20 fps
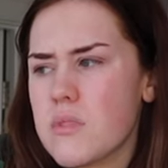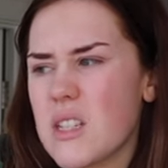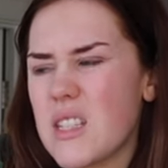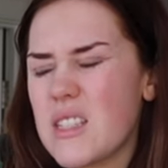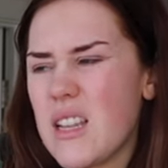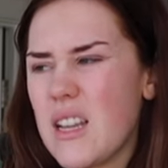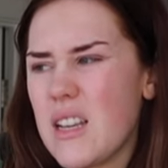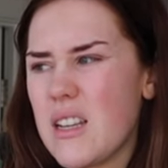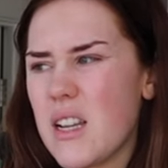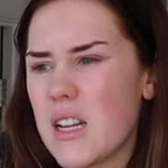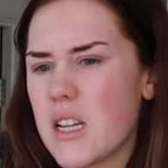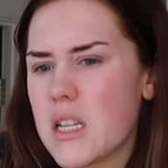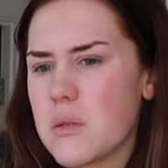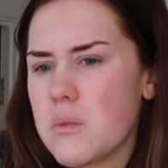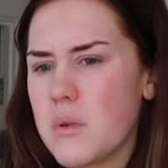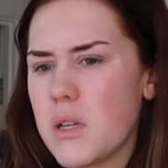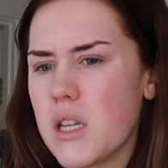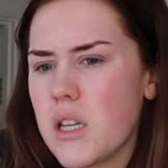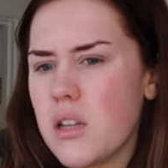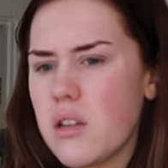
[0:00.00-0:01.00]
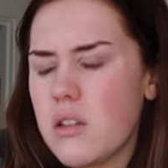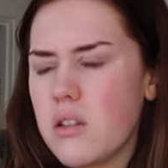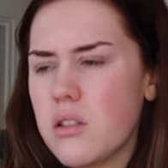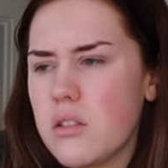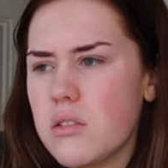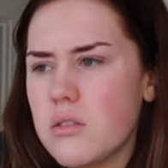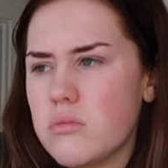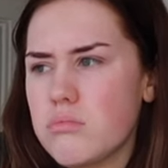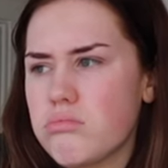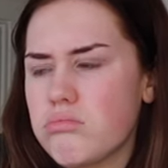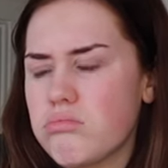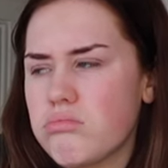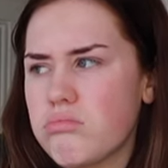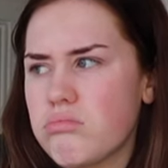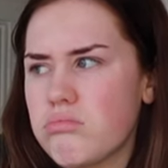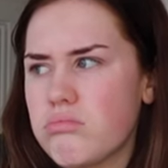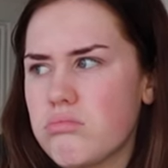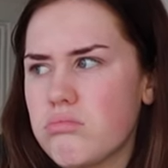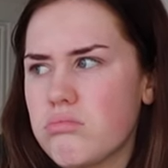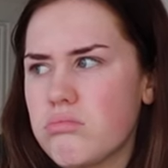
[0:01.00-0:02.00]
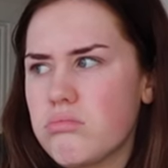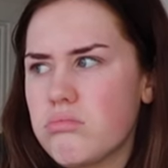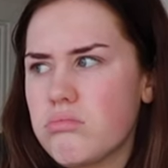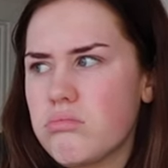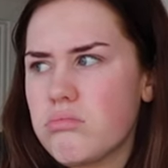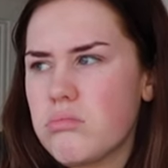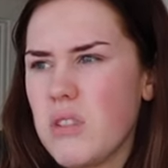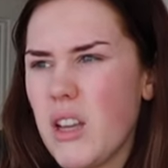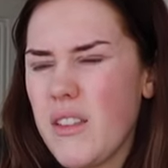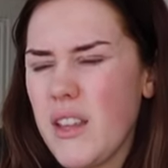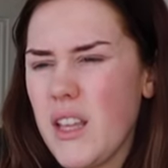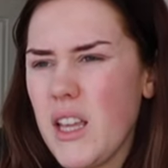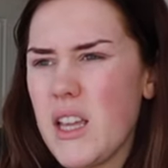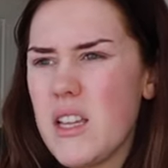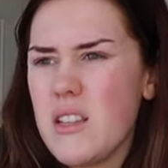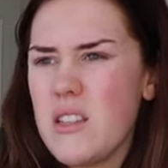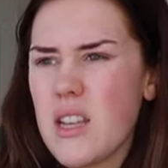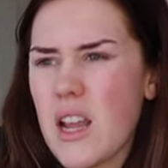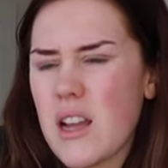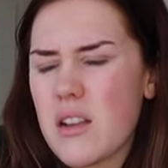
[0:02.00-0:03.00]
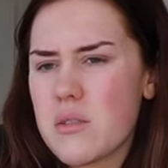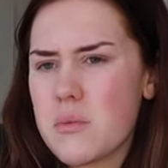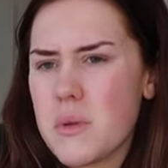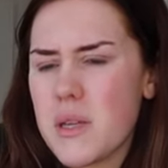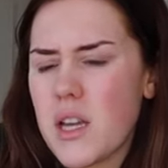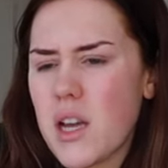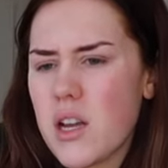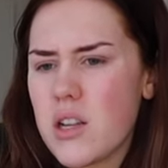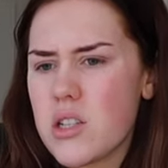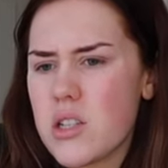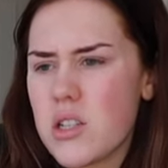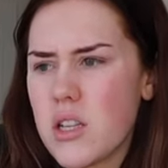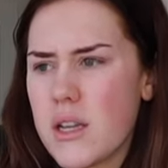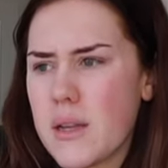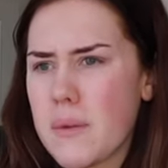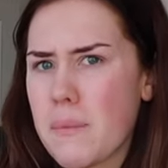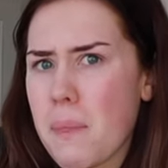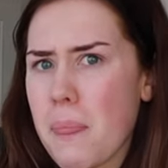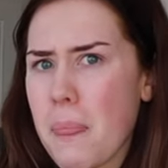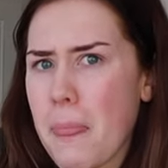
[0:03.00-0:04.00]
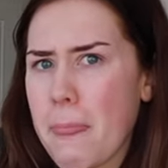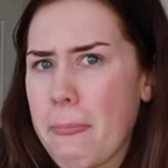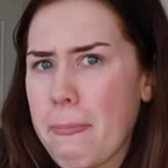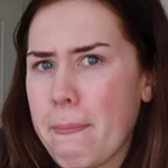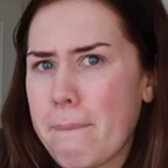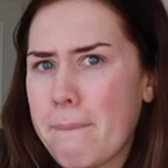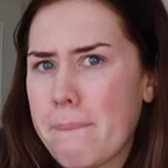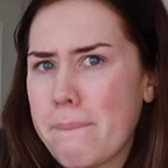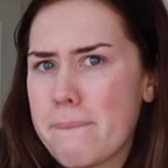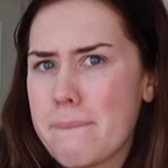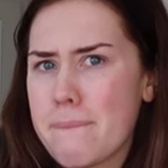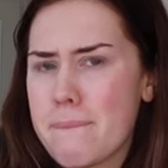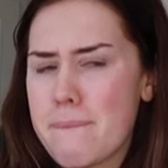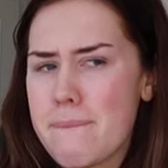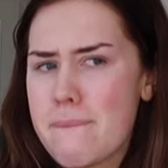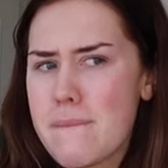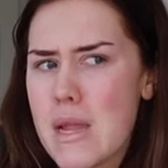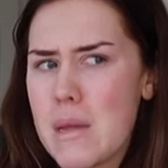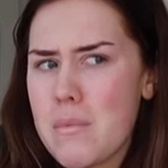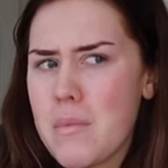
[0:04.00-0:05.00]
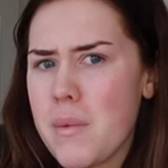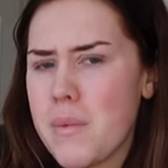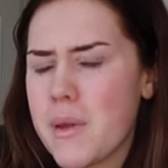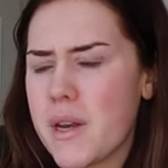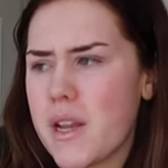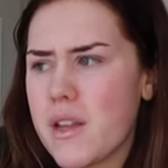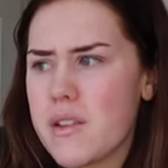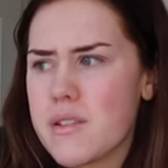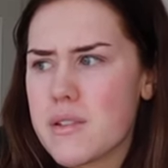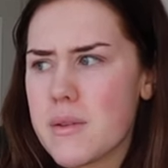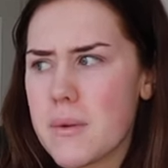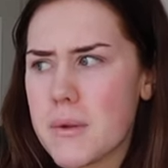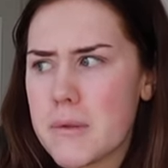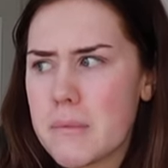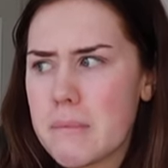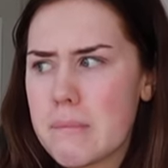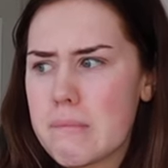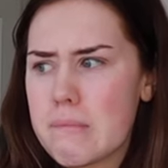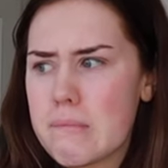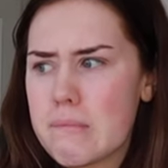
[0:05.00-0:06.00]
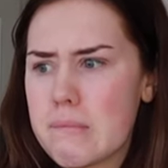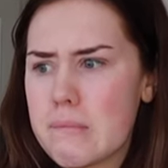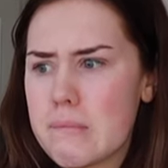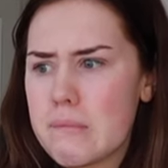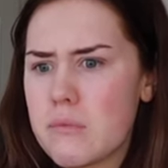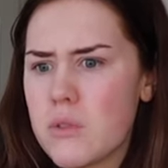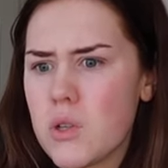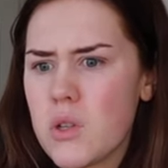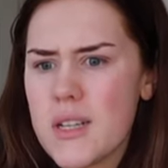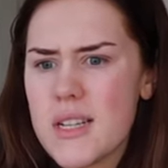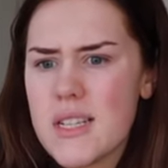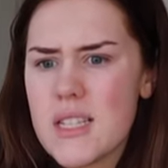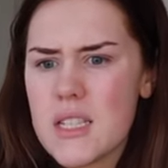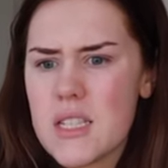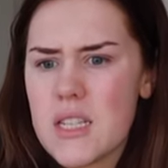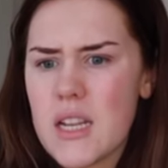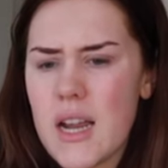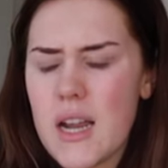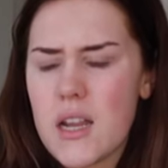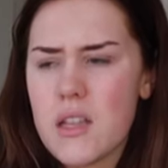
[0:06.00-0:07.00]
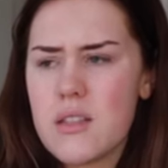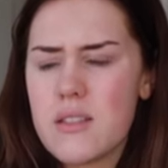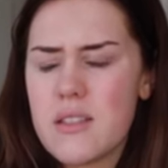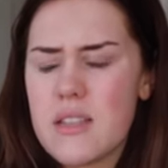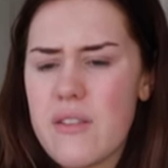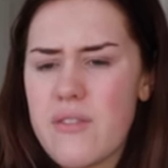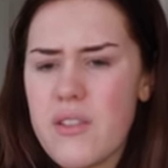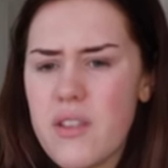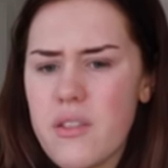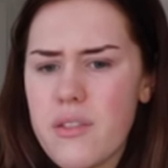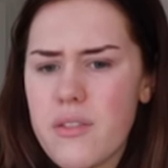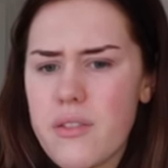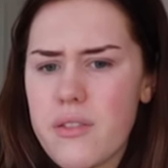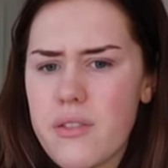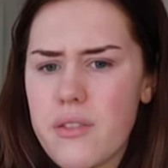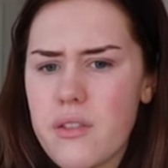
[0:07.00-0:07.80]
Is that next week? I think it is next week, actually. Maybe it is. What is it today? 7th?